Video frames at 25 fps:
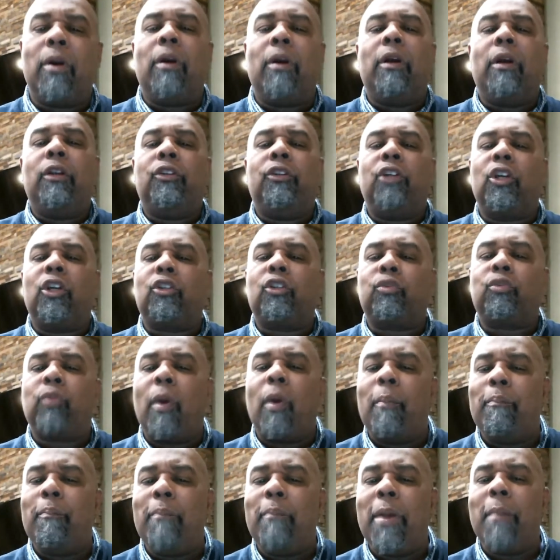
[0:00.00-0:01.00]
Just
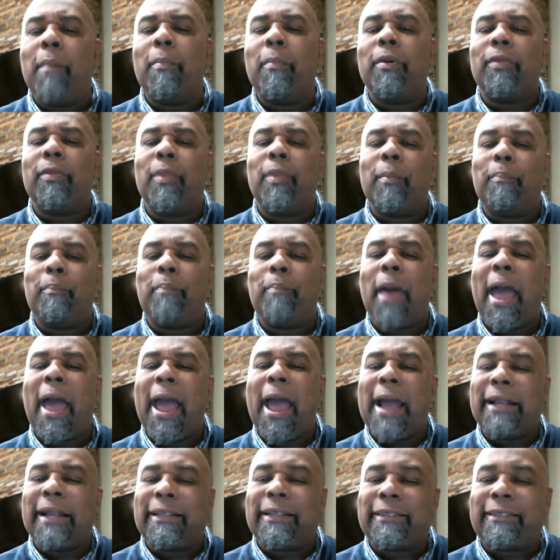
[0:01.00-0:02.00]
remember the
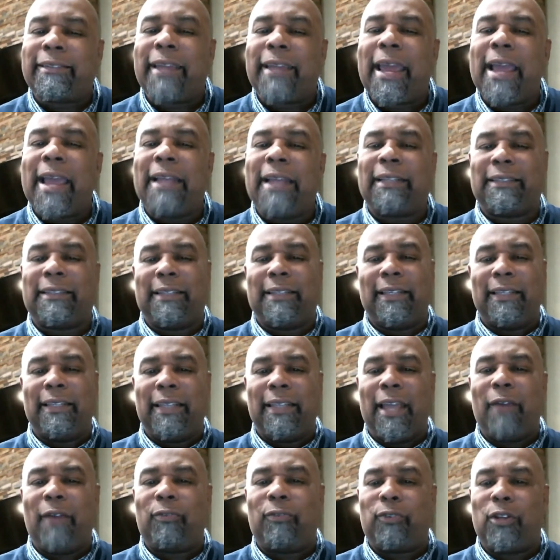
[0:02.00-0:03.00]
bad taste it
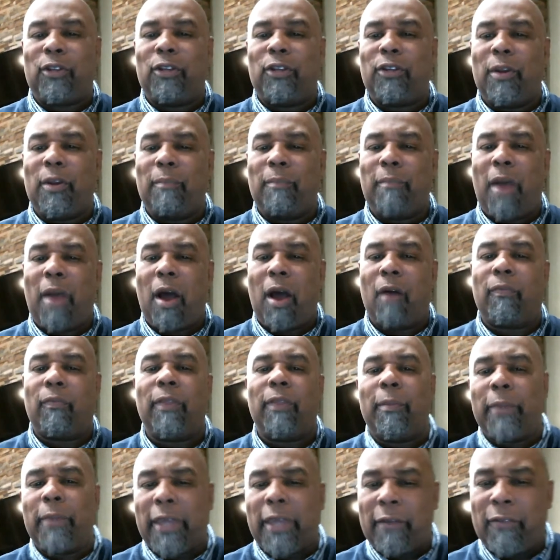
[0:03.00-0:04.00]
left in your mouth.
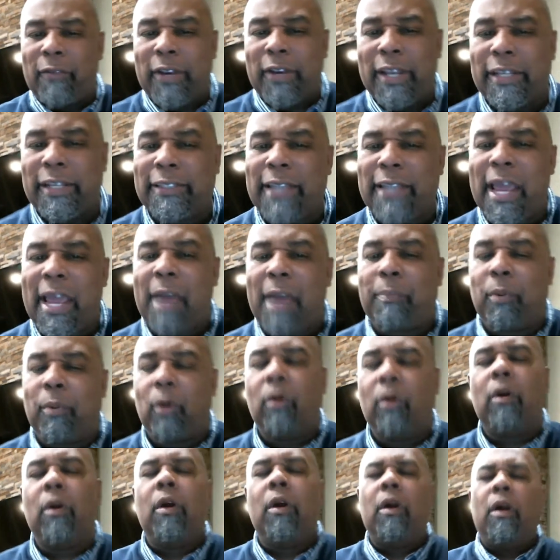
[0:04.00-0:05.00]
Let me give you the
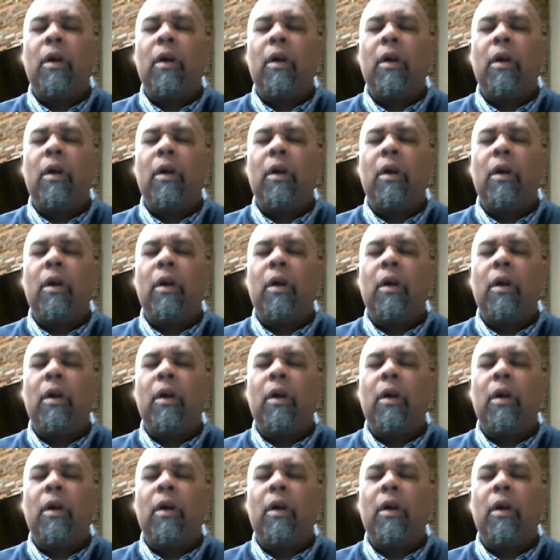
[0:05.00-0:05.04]
example.